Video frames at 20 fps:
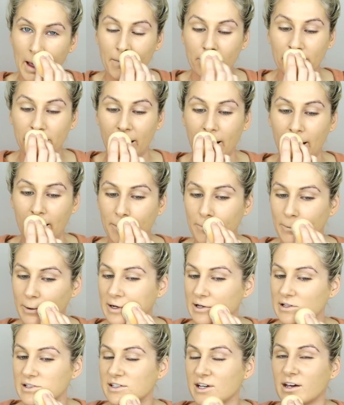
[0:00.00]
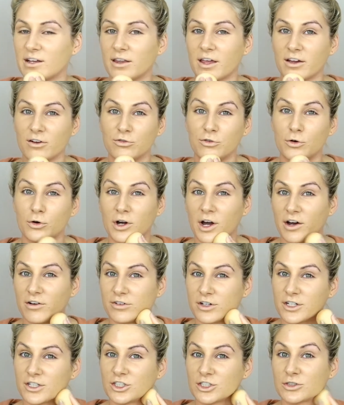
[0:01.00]
But when it said like full
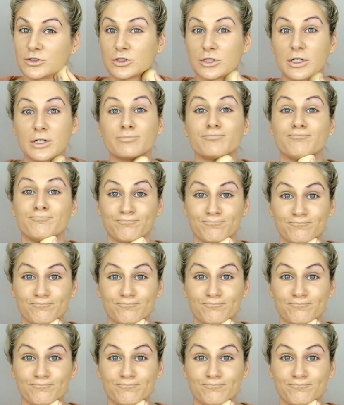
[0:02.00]
coverage, I was like,